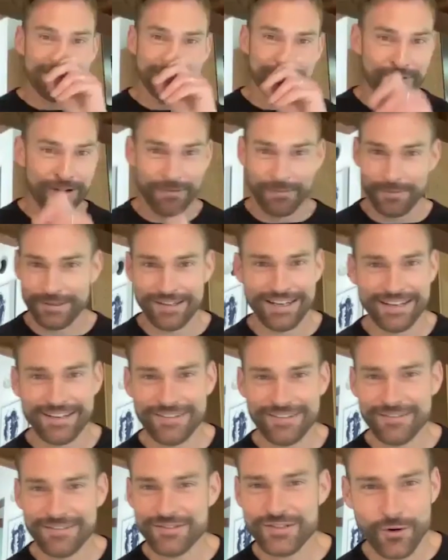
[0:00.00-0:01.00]
probably
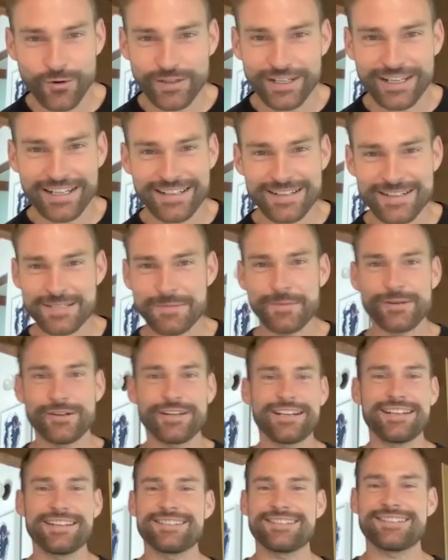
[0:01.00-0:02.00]
like totally
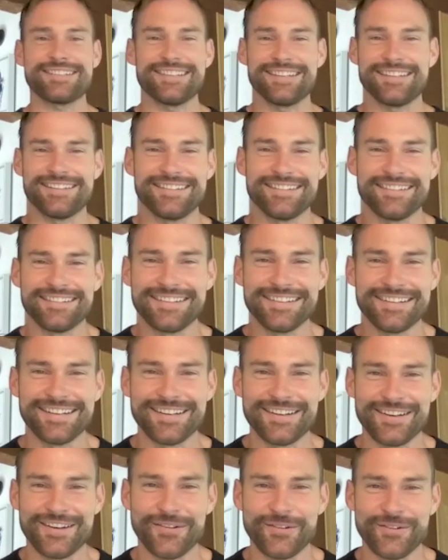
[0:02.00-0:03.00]
inexperienced and,
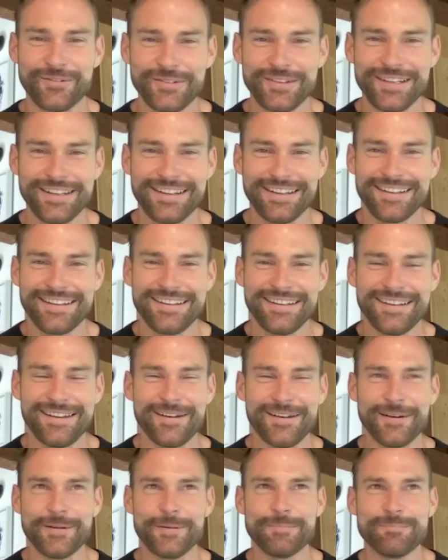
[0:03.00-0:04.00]
you know,
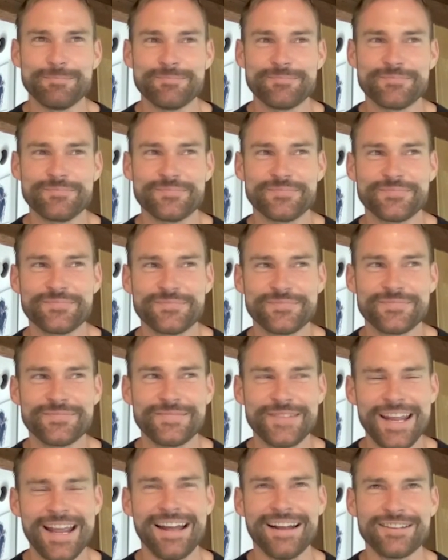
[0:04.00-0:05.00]

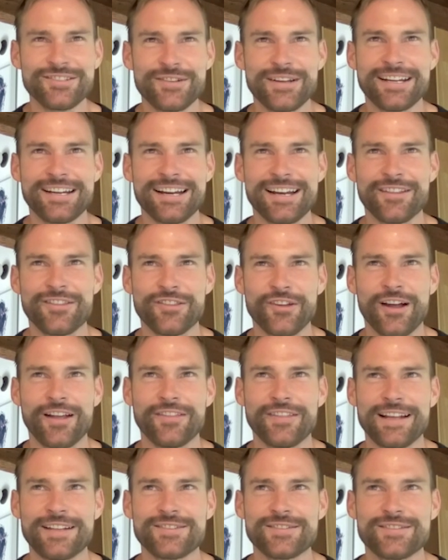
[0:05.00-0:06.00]
yeah. So I kind of
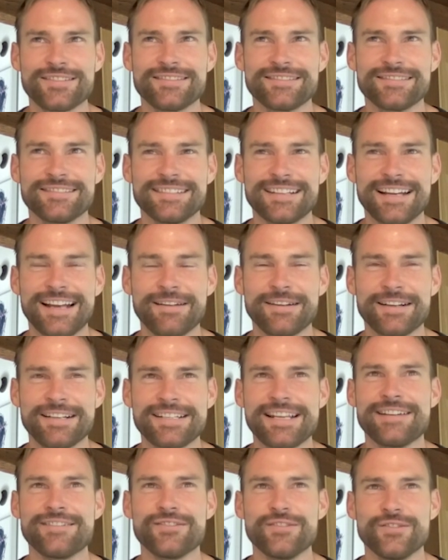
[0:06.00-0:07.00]
thought because
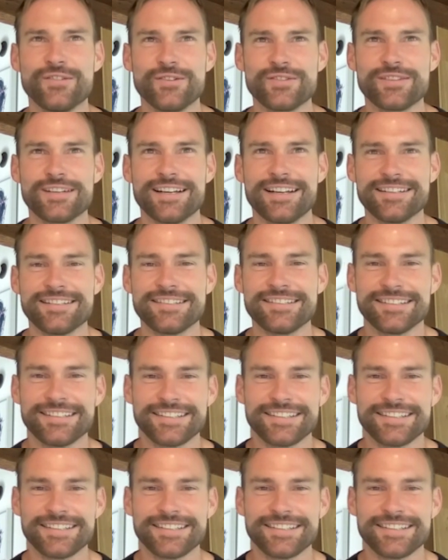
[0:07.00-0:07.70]
I knew those guys.